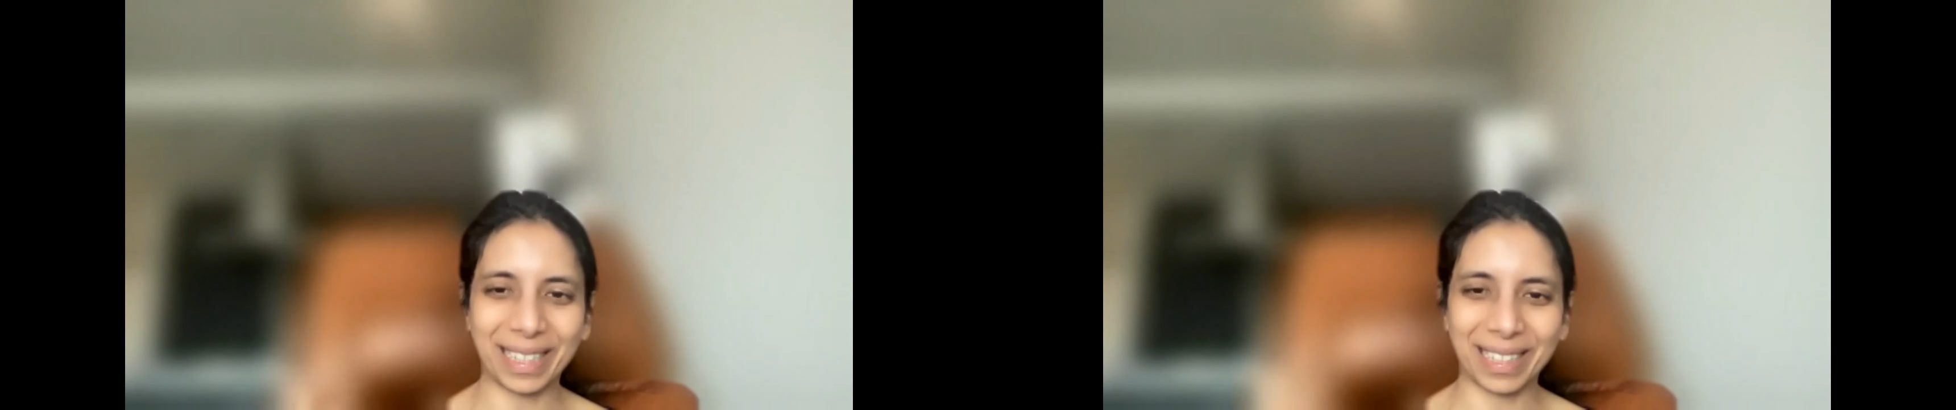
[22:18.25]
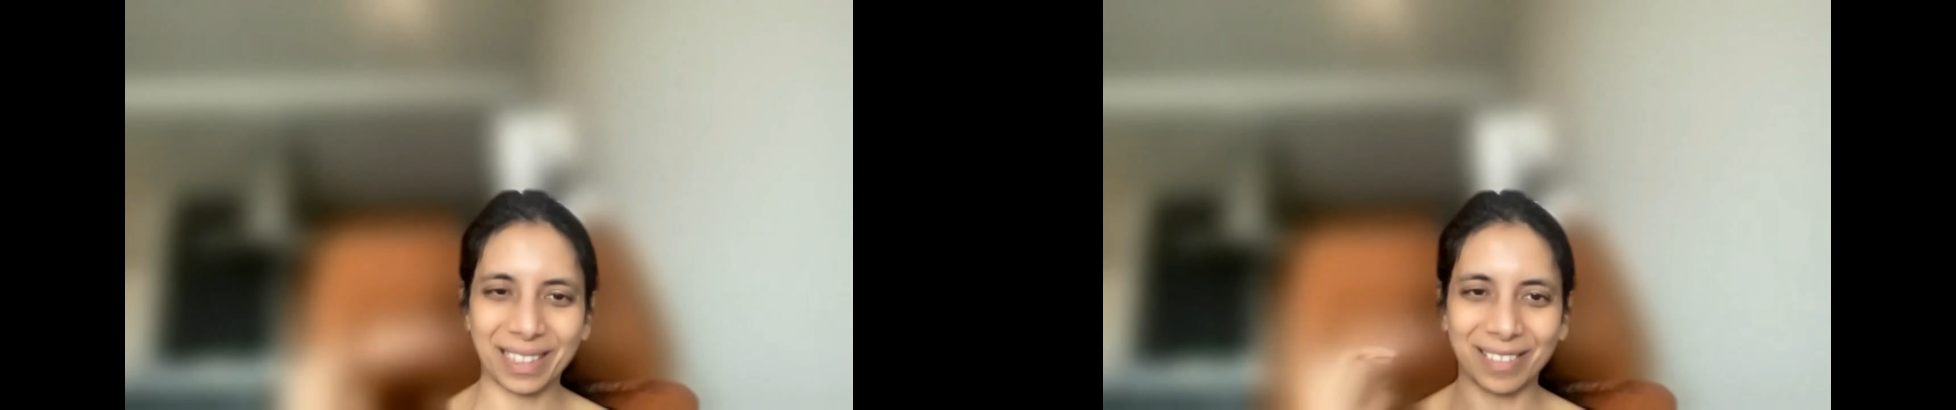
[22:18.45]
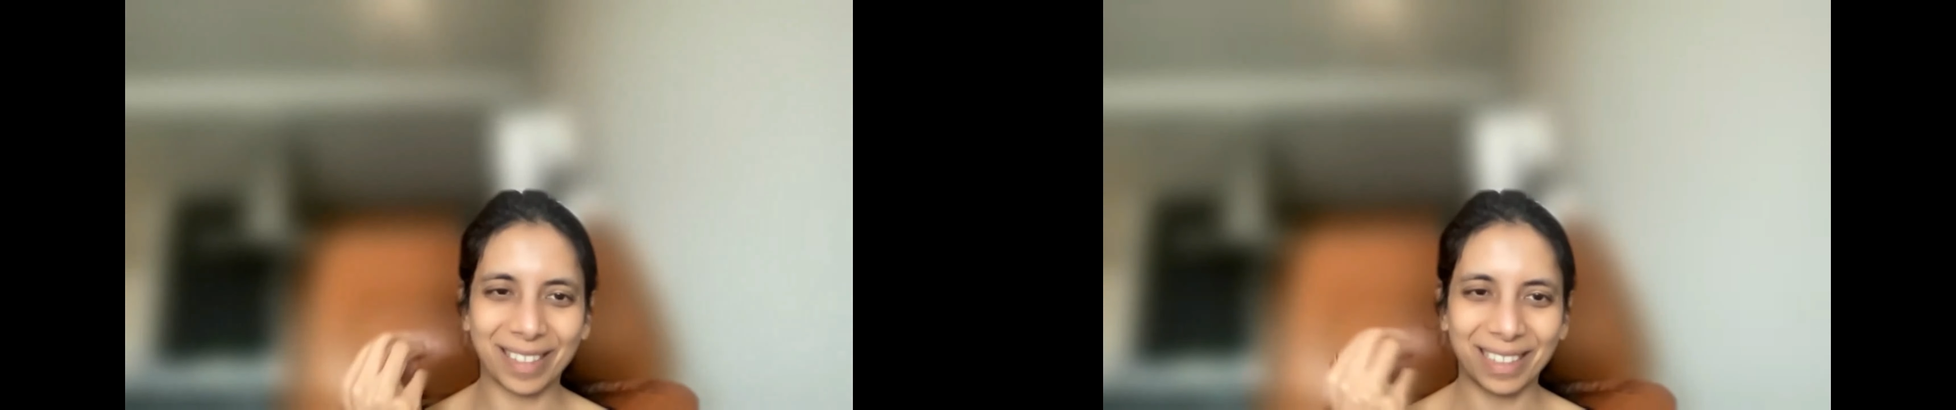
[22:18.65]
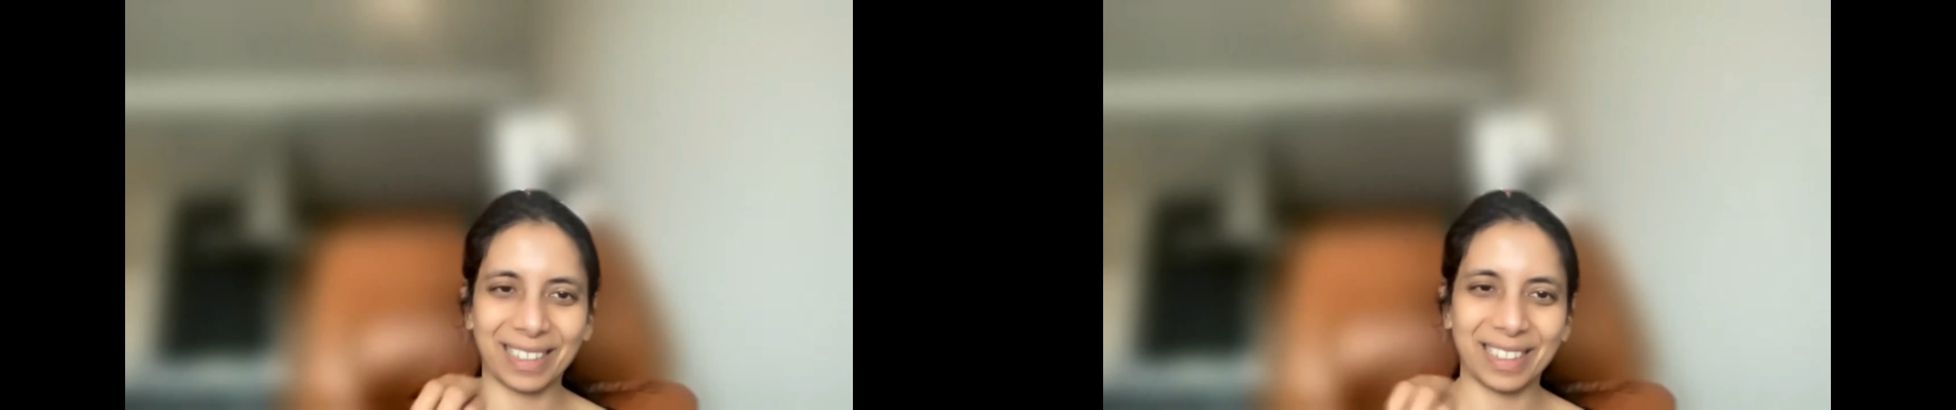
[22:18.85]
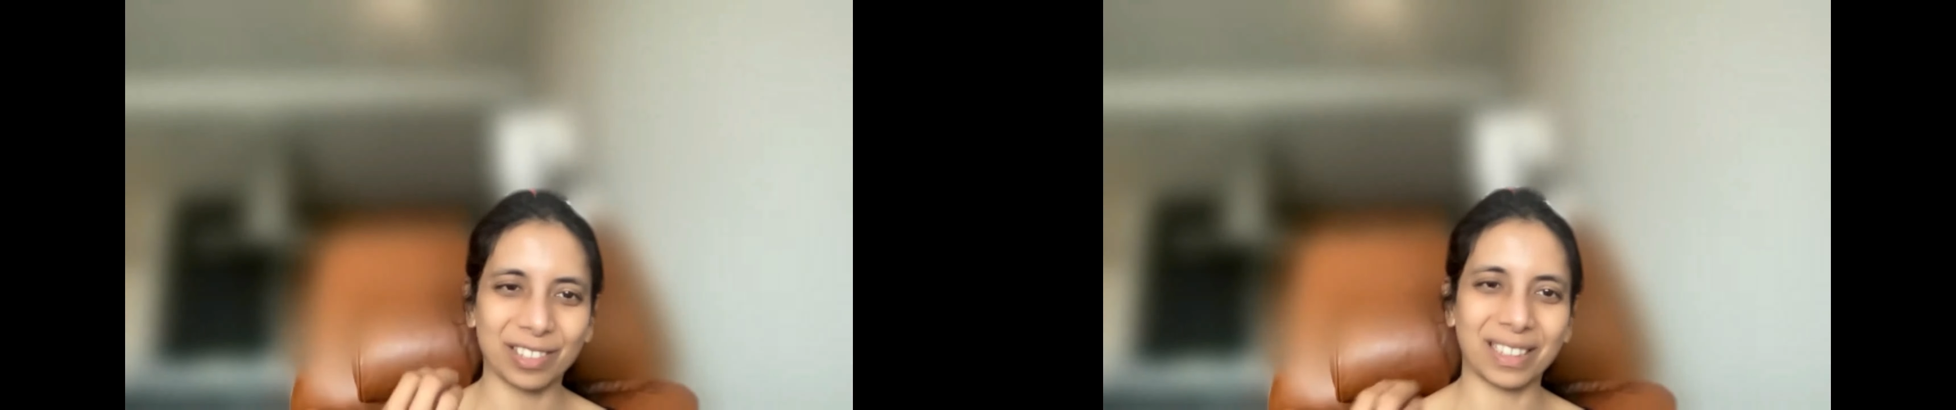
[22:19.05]
in directly
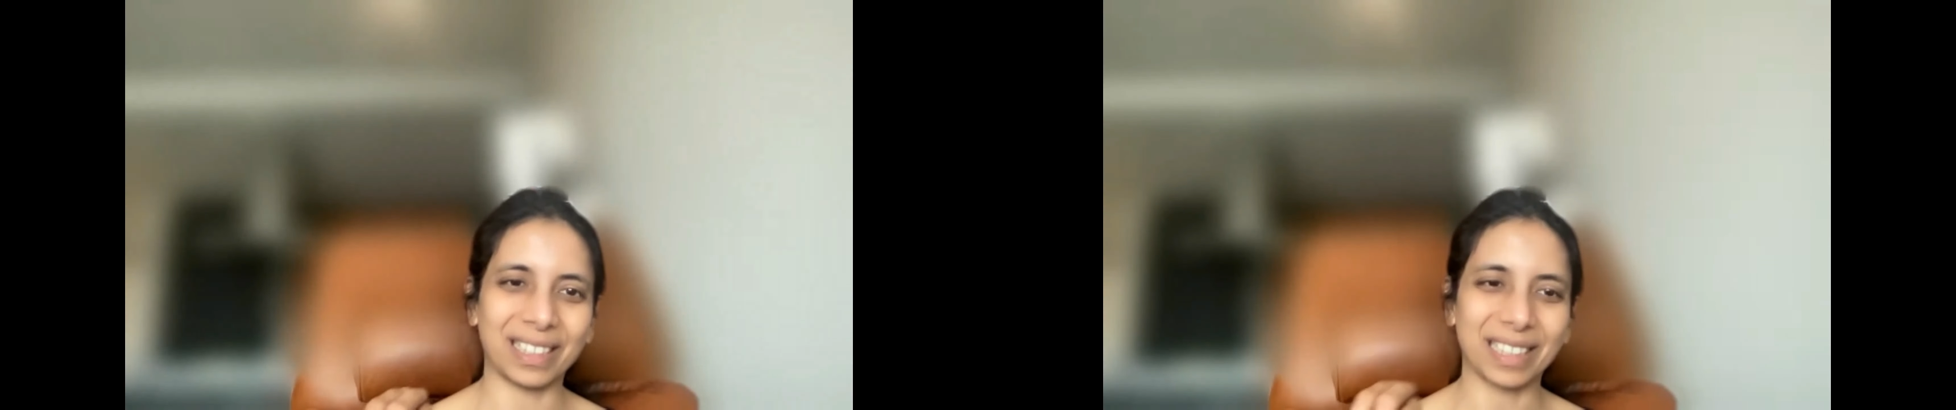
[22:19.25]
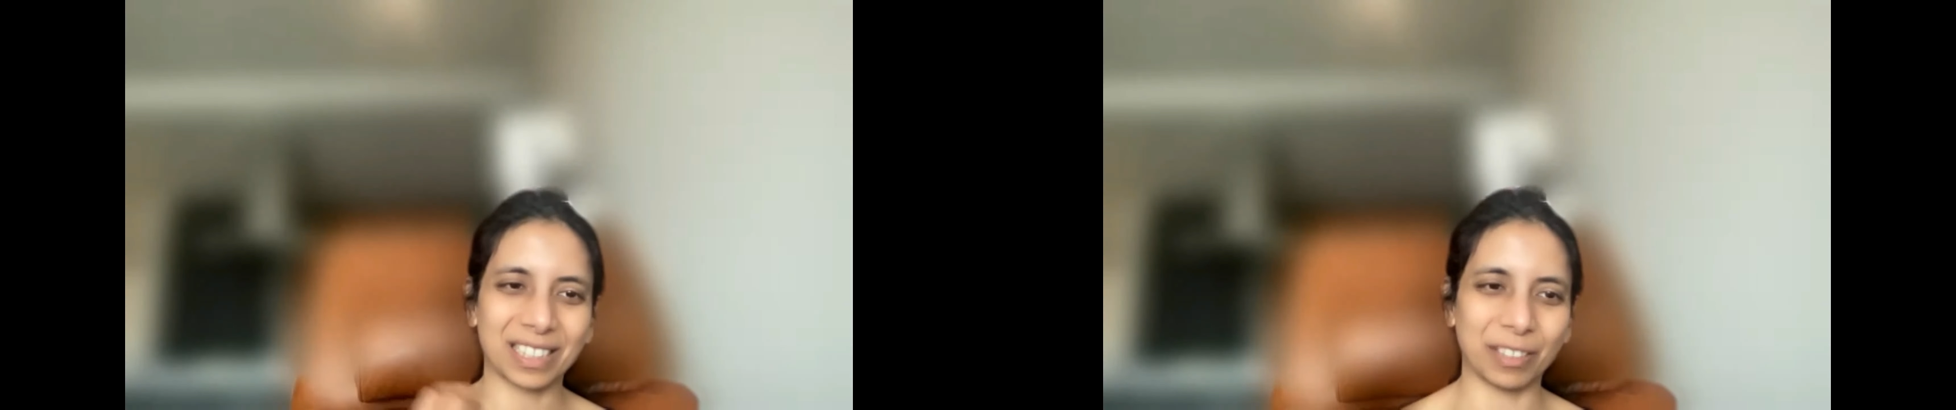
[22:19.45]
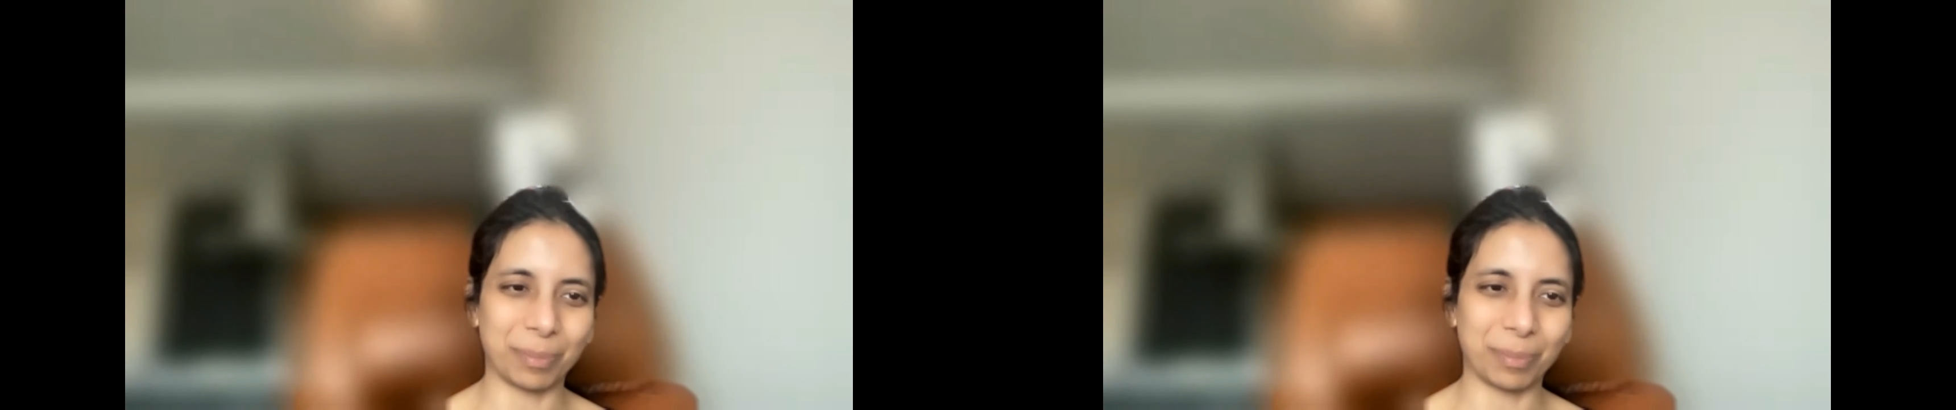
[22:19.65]
into the inductive